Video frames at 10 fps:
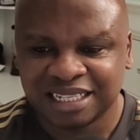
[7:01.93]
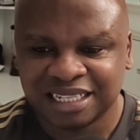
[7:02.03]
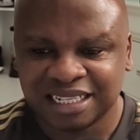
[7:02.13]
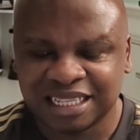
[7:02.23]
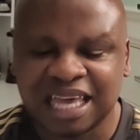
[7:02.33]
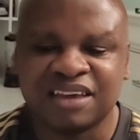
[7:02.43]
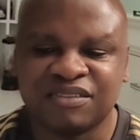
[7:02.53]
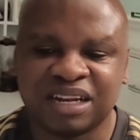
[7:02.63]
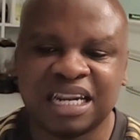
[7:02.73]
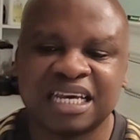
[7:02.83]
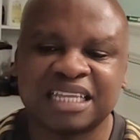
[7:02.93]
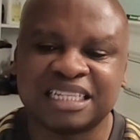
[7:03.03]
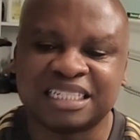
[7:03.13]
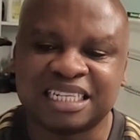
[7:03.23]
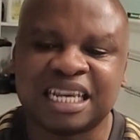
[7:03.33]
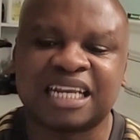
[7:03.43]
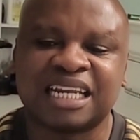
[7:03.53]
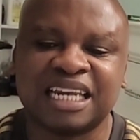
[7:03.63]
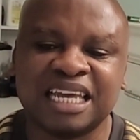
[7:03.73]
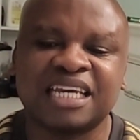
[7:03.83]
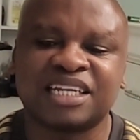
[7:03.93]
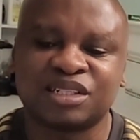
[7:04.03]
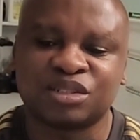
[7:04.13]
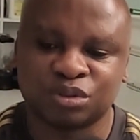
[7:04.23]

They even lack the technique to